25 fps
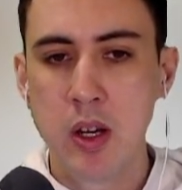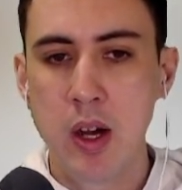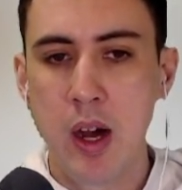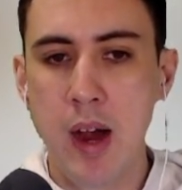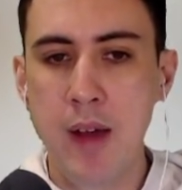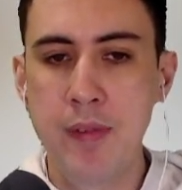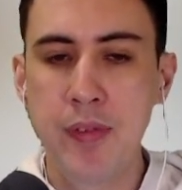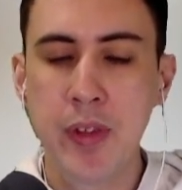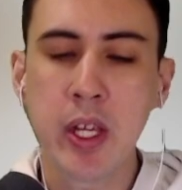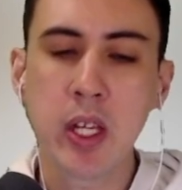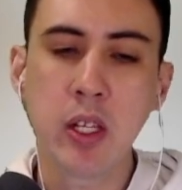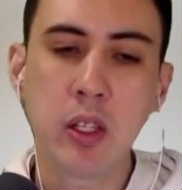
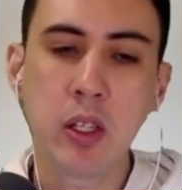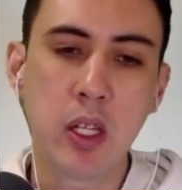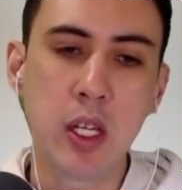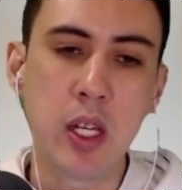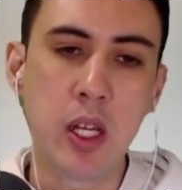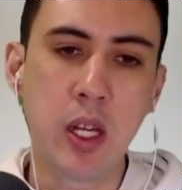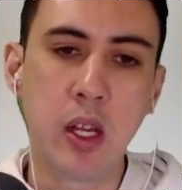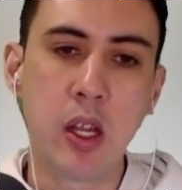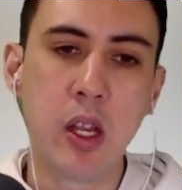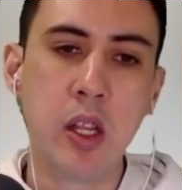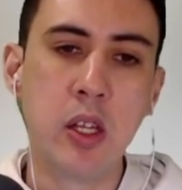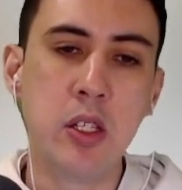I think
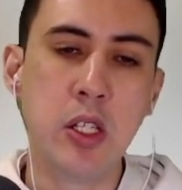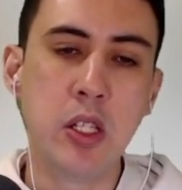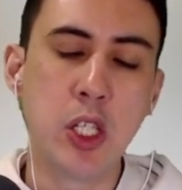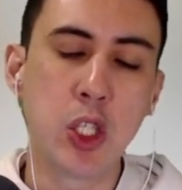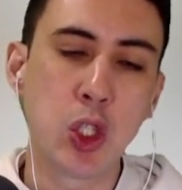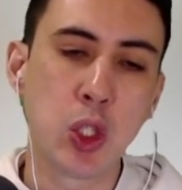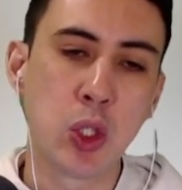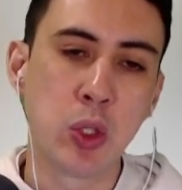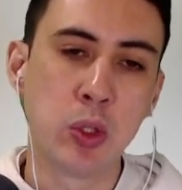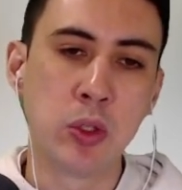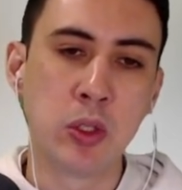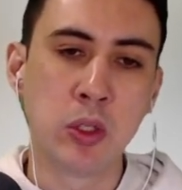the
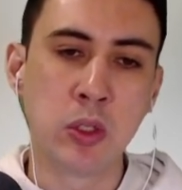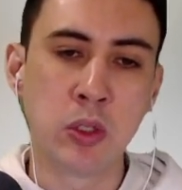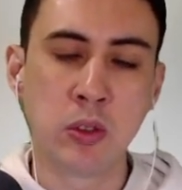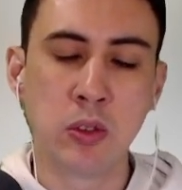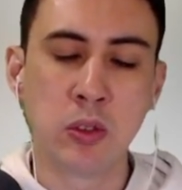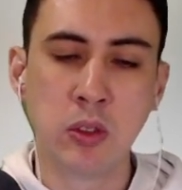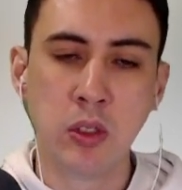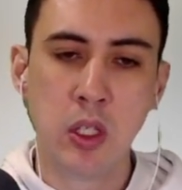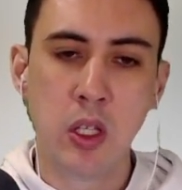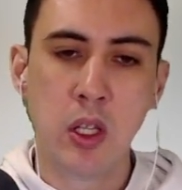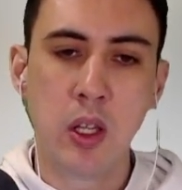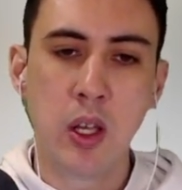
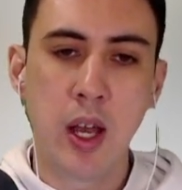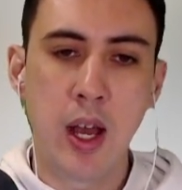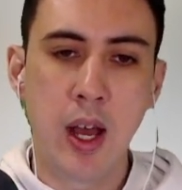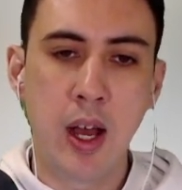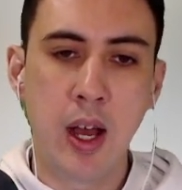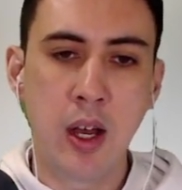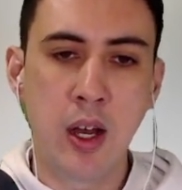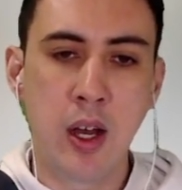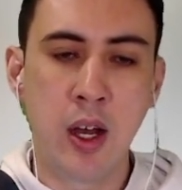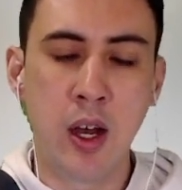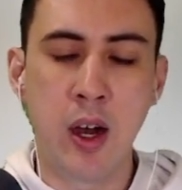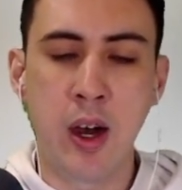initial
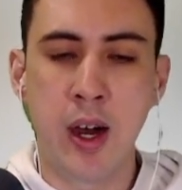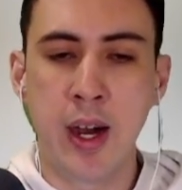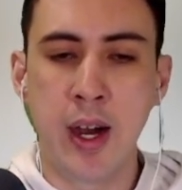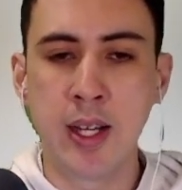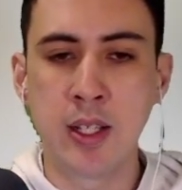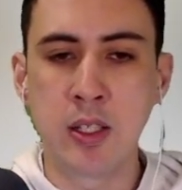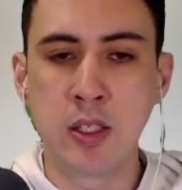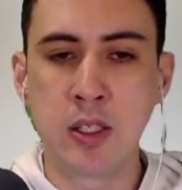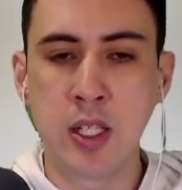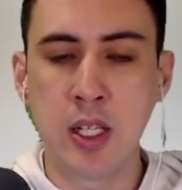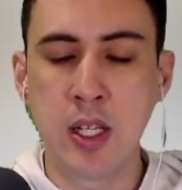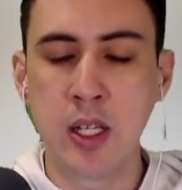
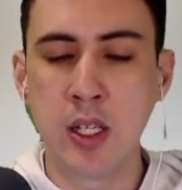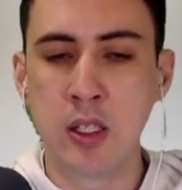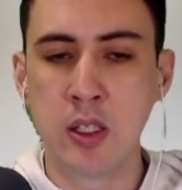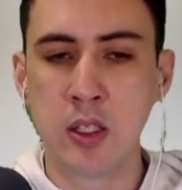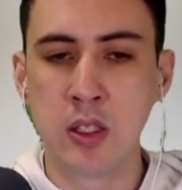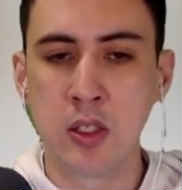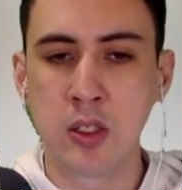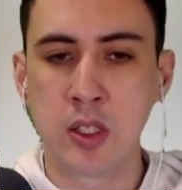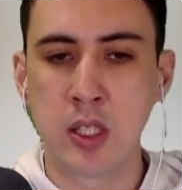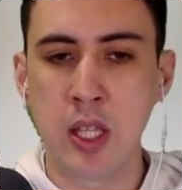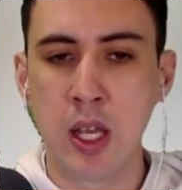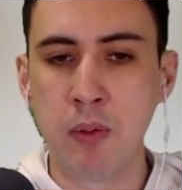
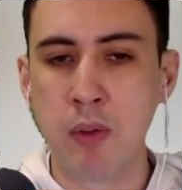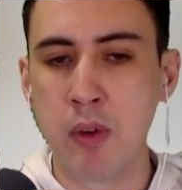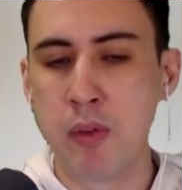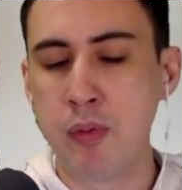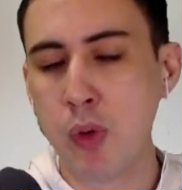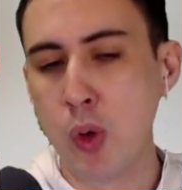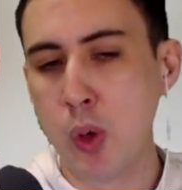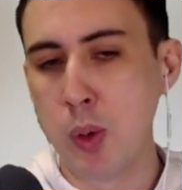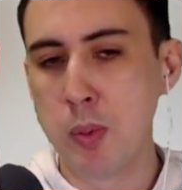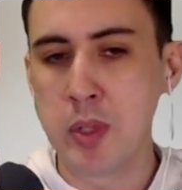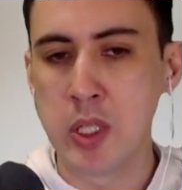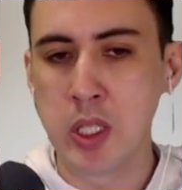ideas that were
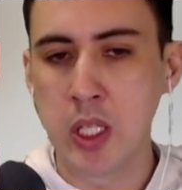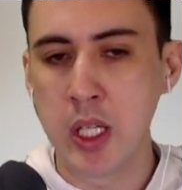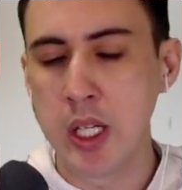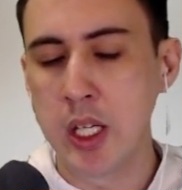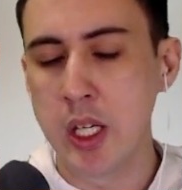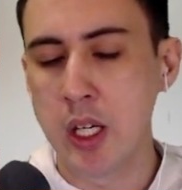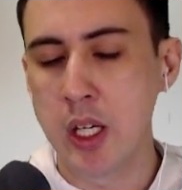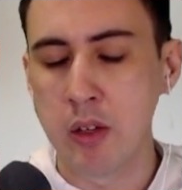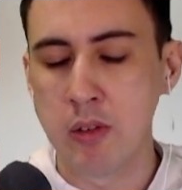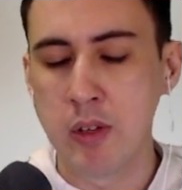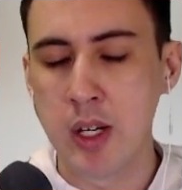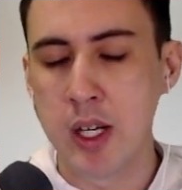
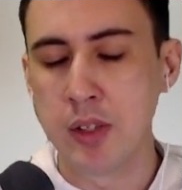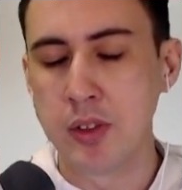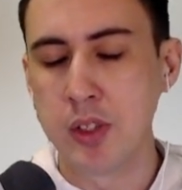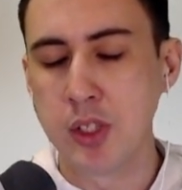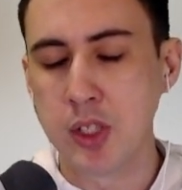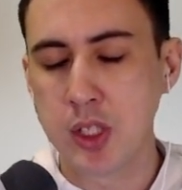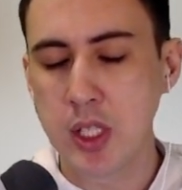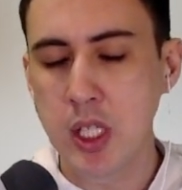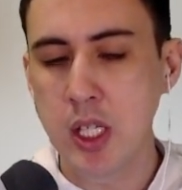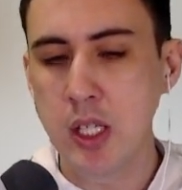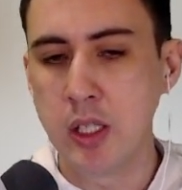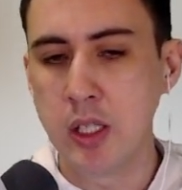formulating around the
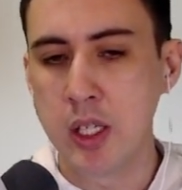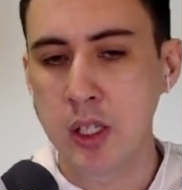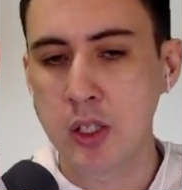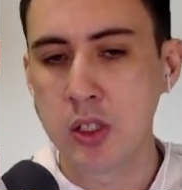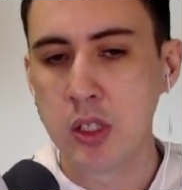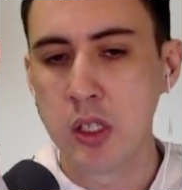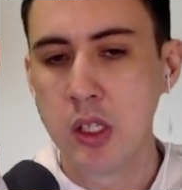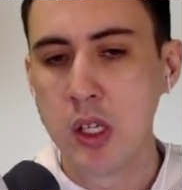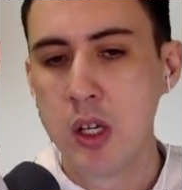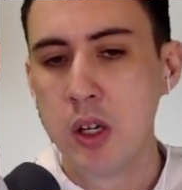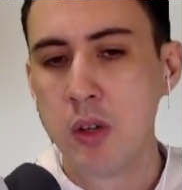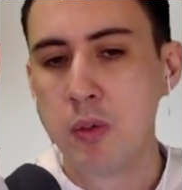
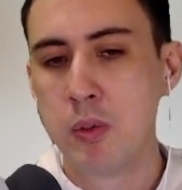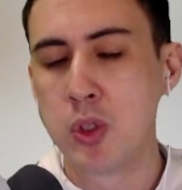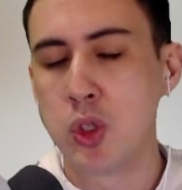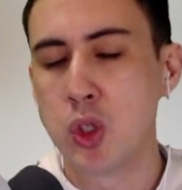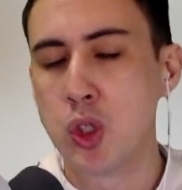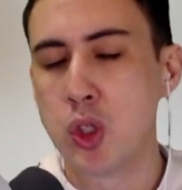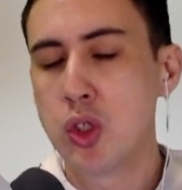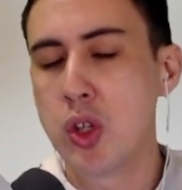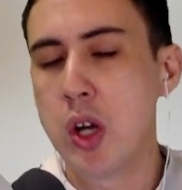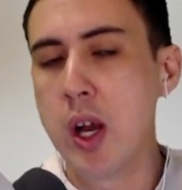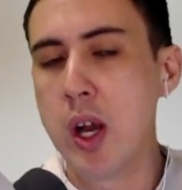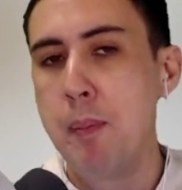Steelix was
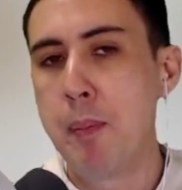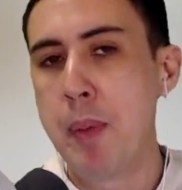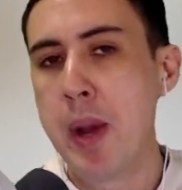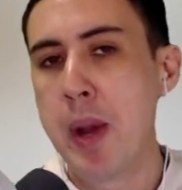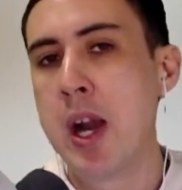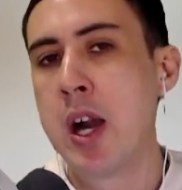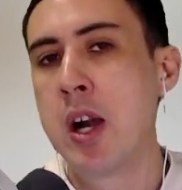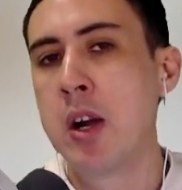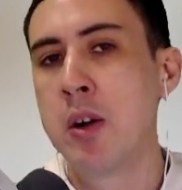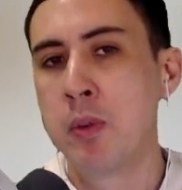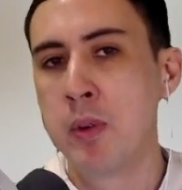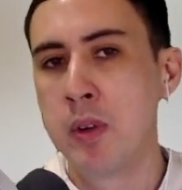to try and
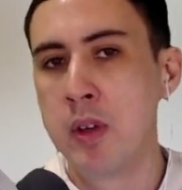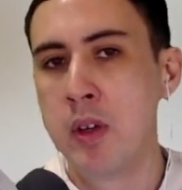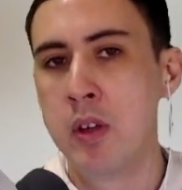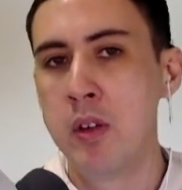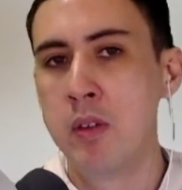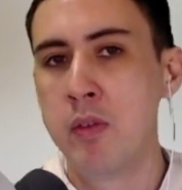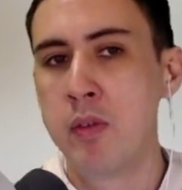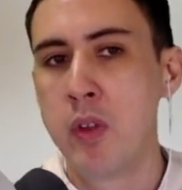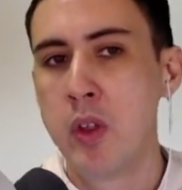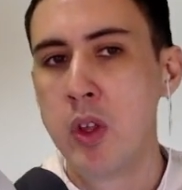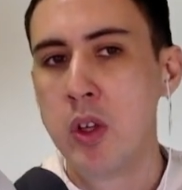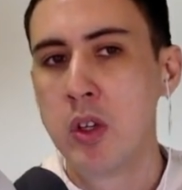pair it
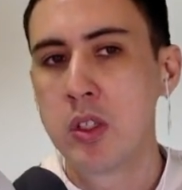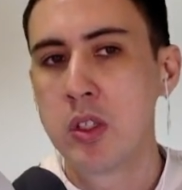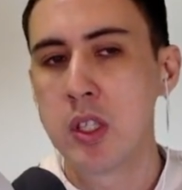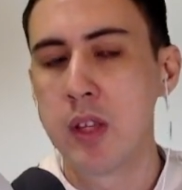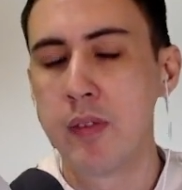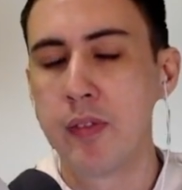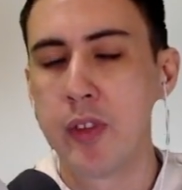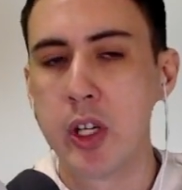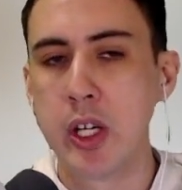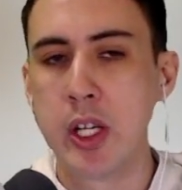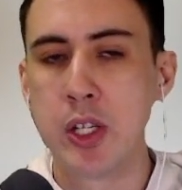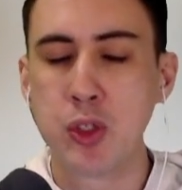with
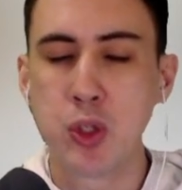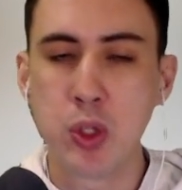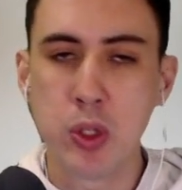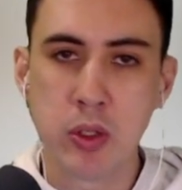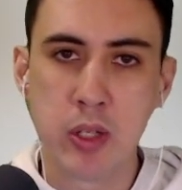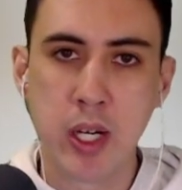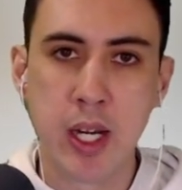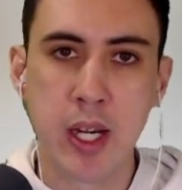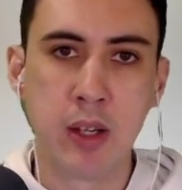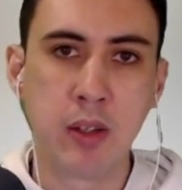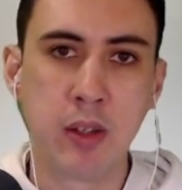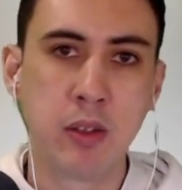something like
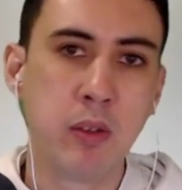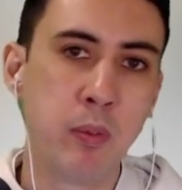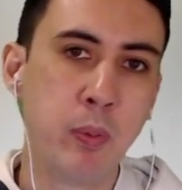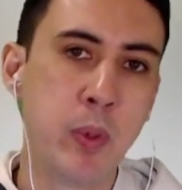Durant,